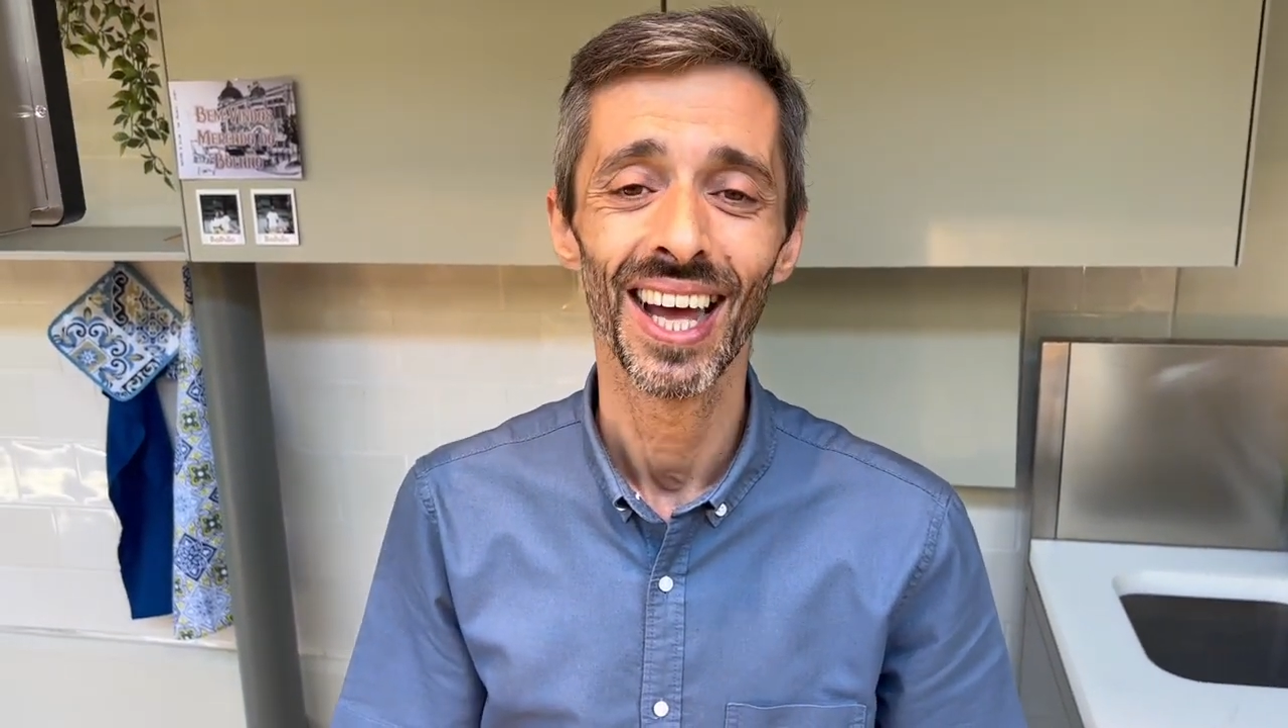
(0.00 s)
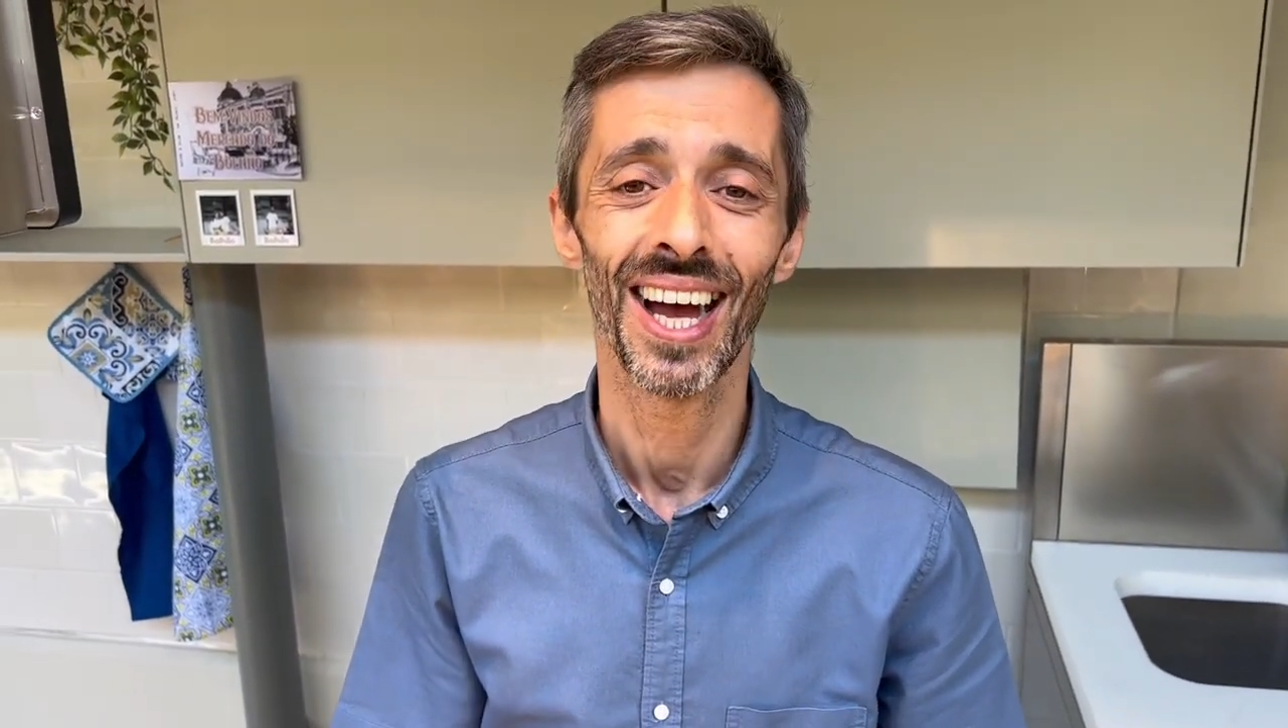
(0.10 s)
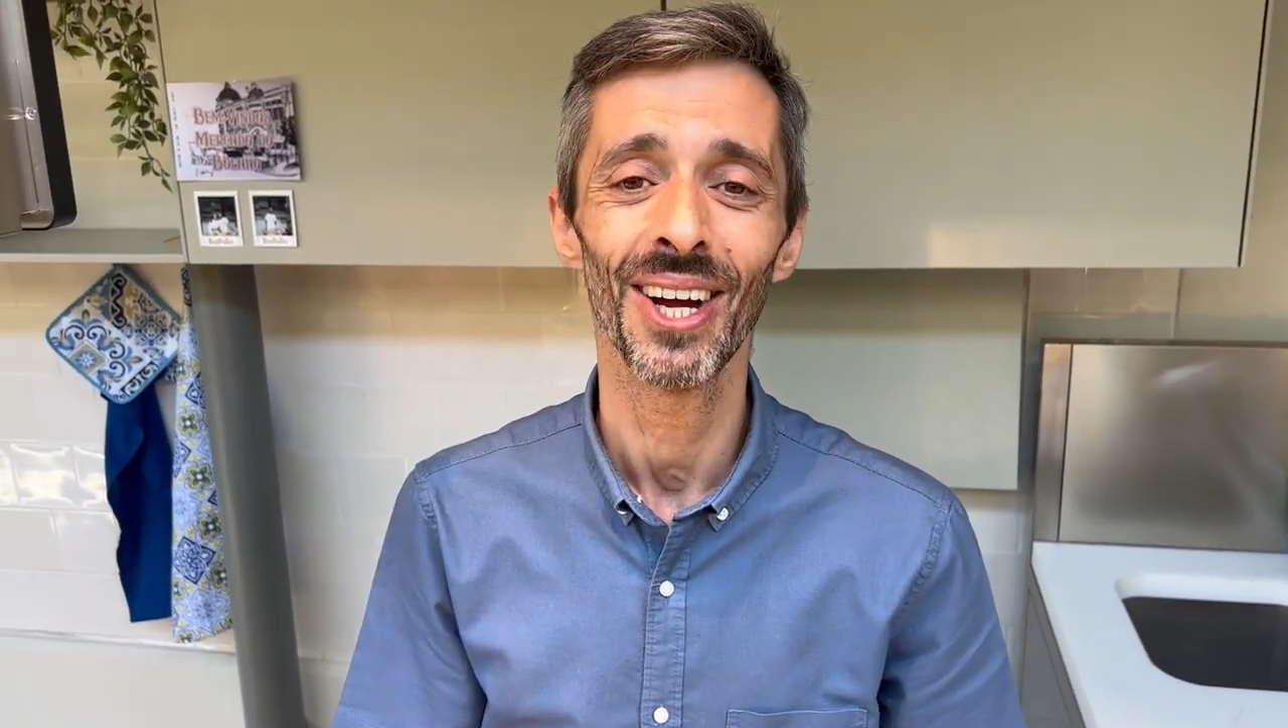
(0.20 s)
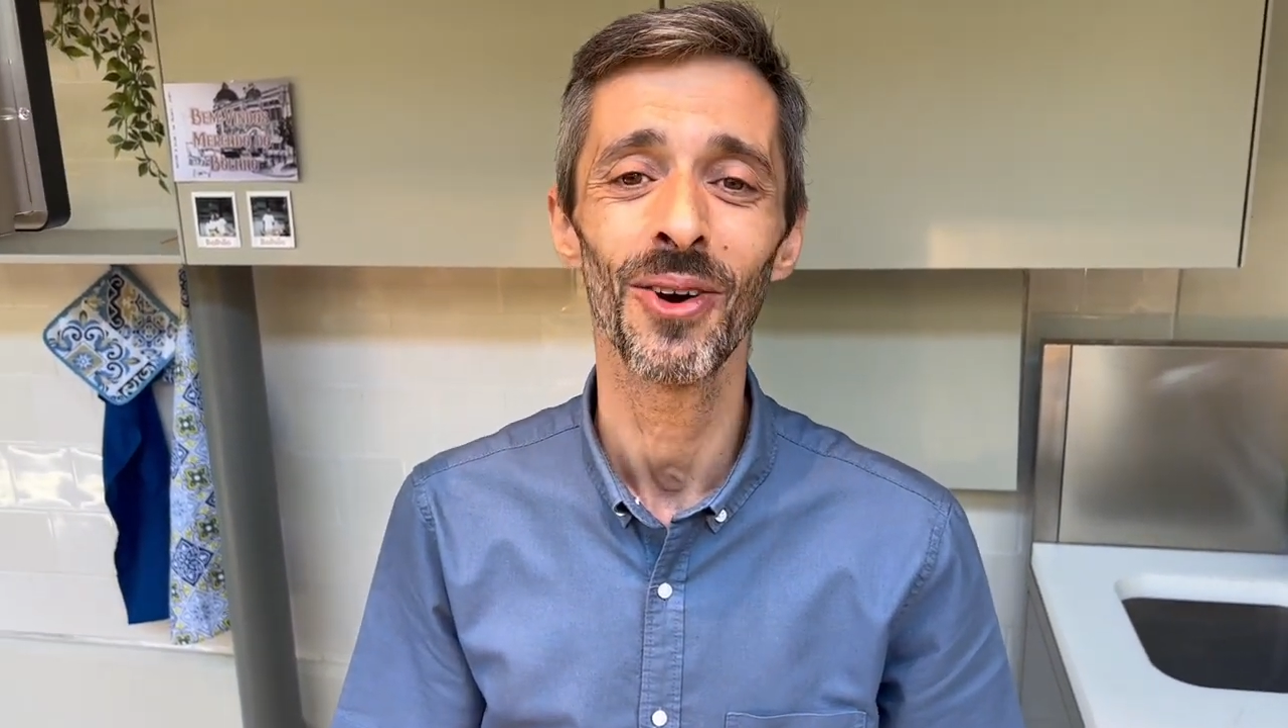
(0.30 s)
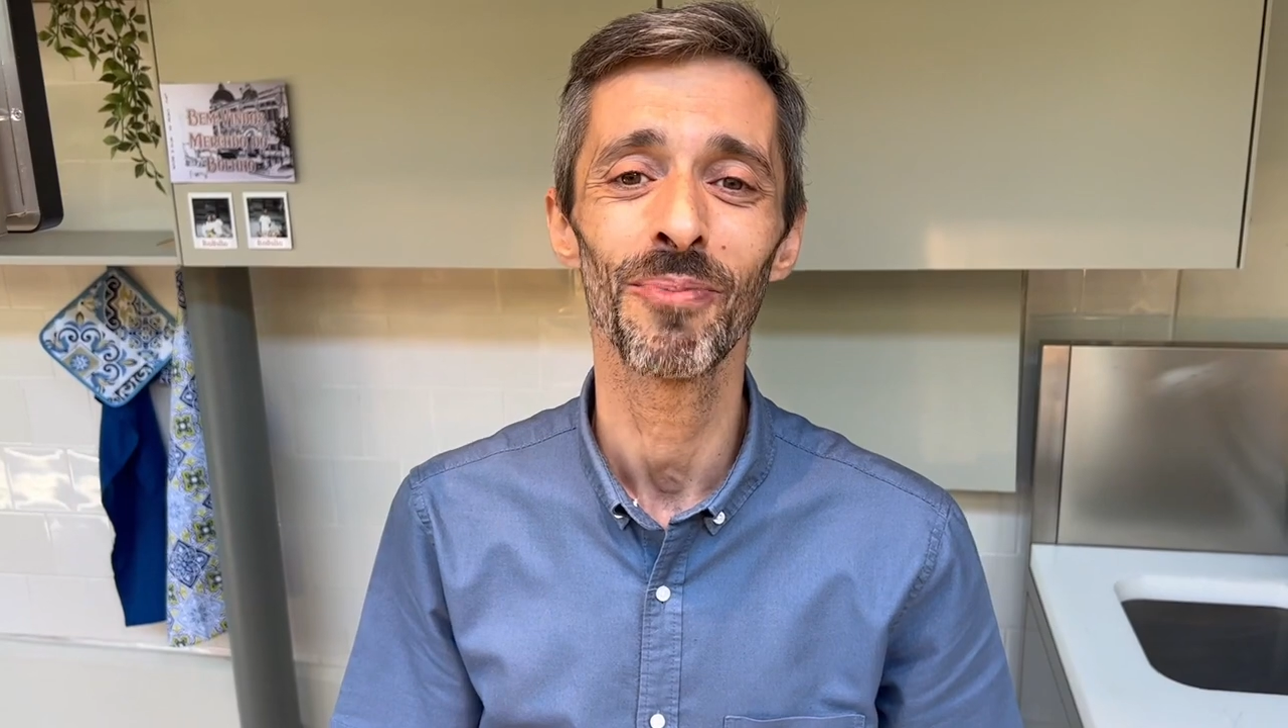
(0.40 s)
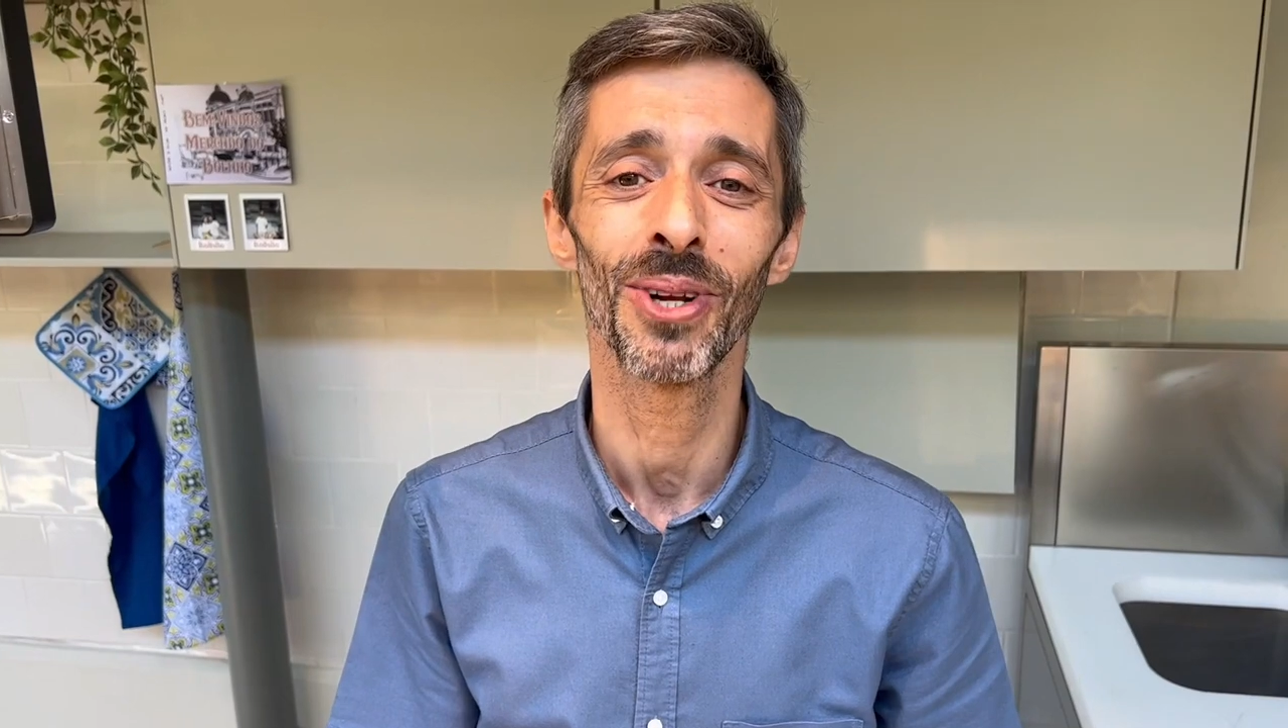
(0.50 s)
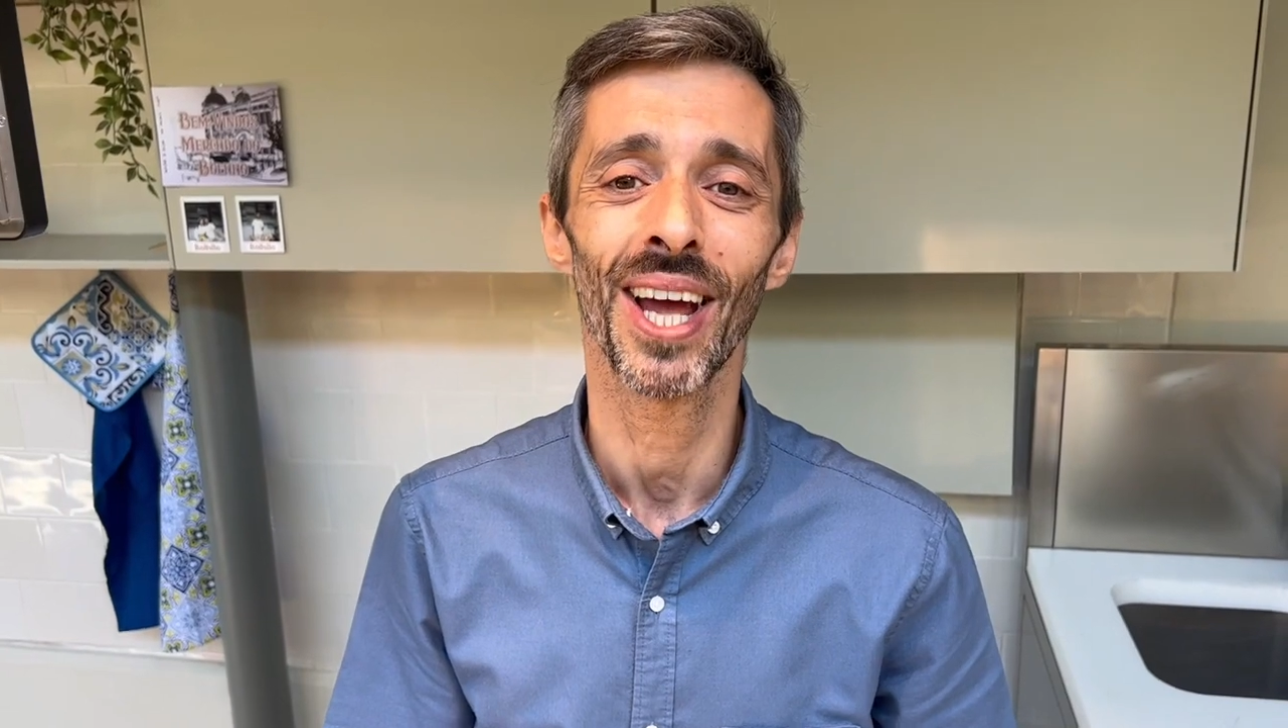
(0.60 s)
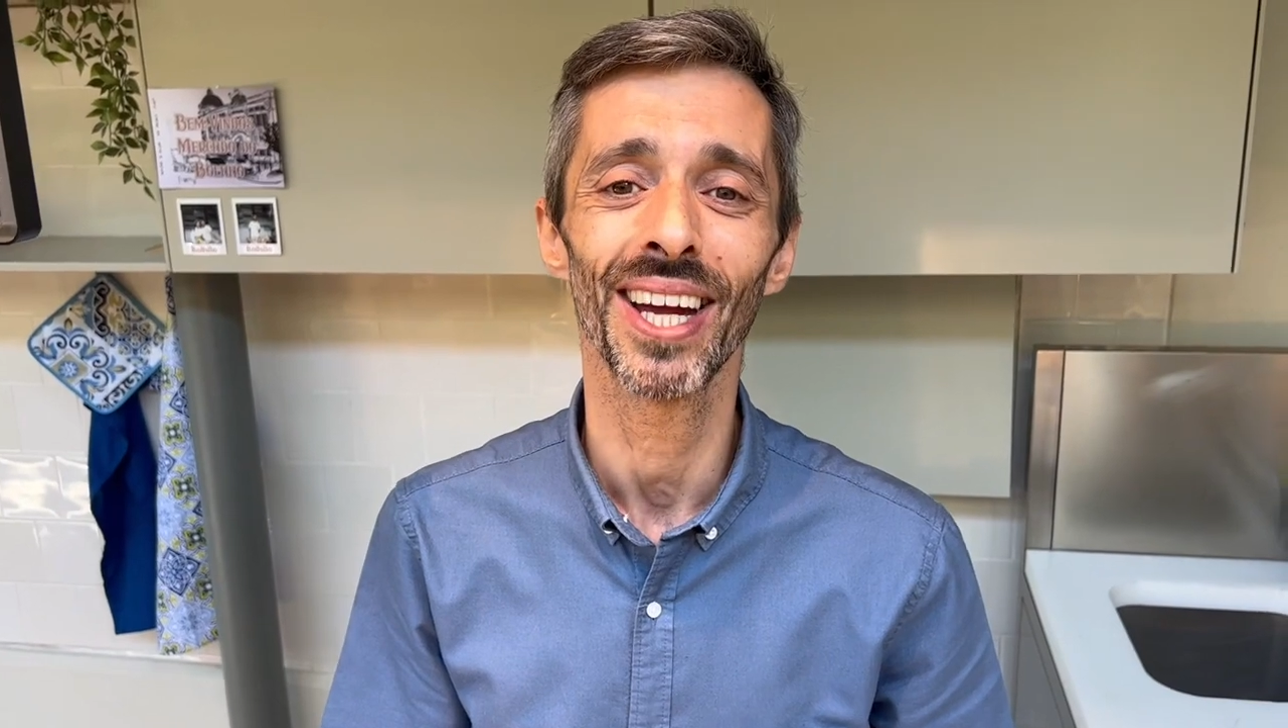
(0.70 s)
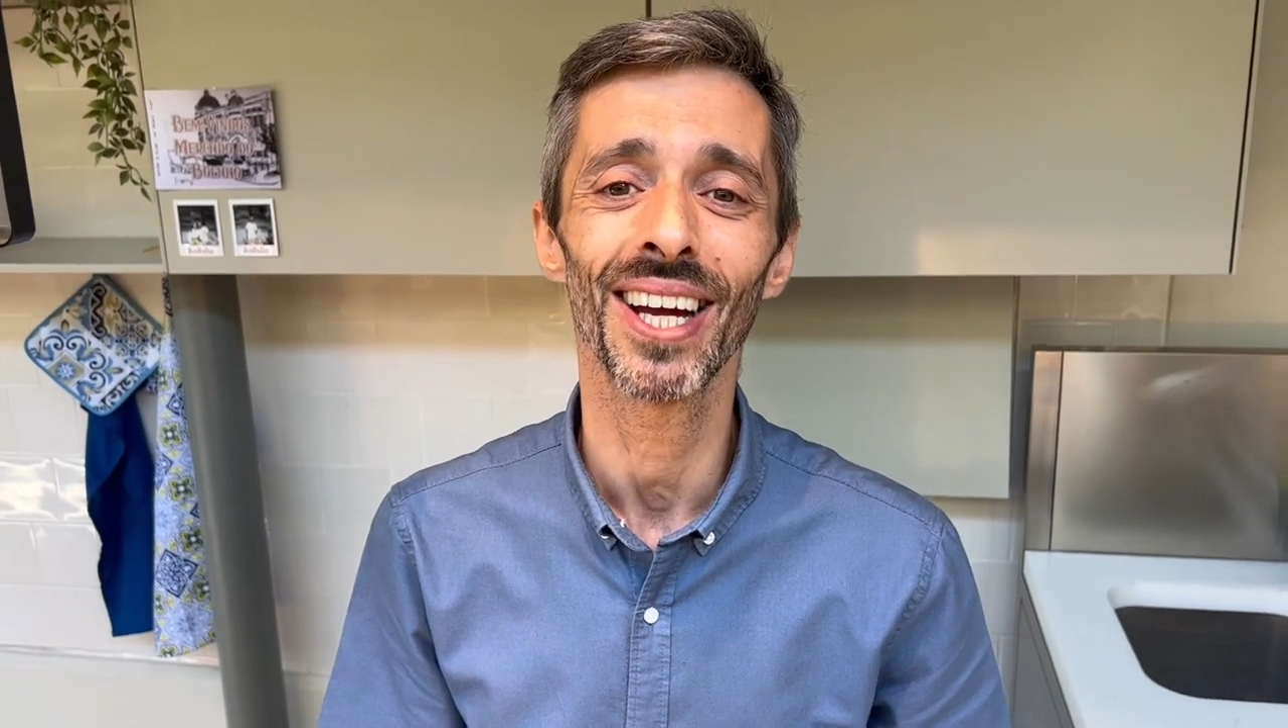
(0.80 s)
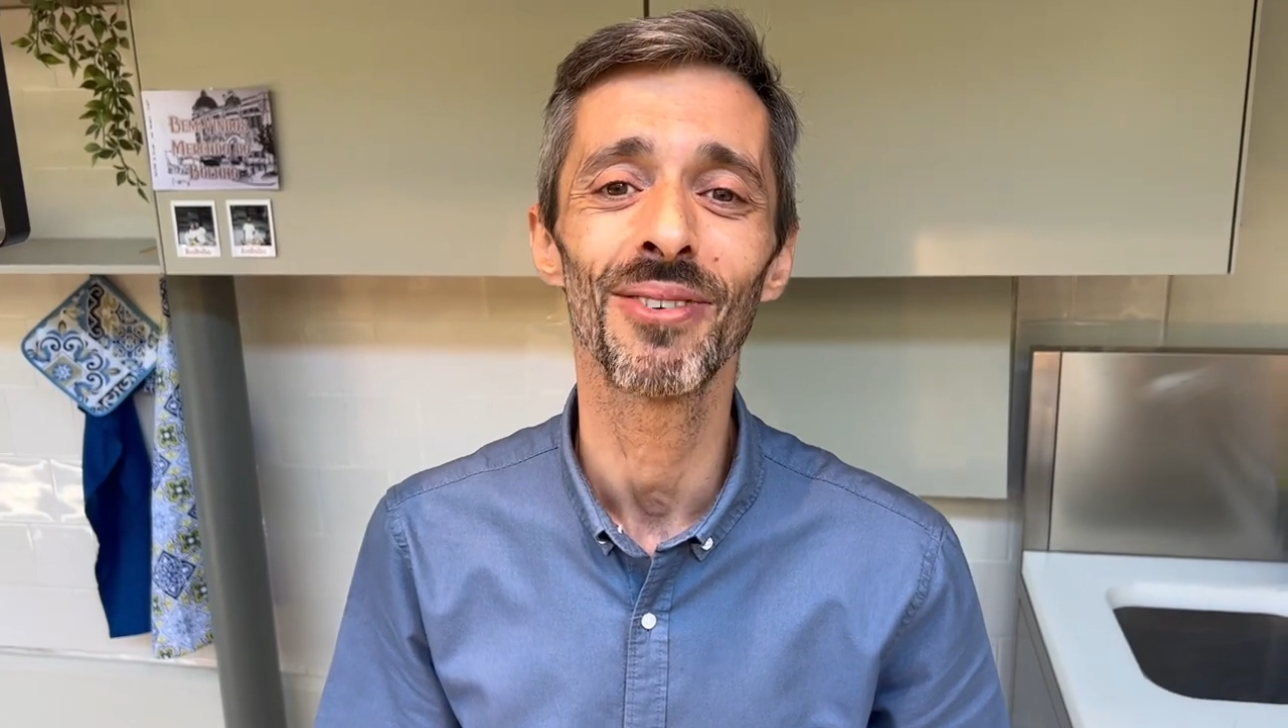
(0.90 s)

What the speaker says: I hope you like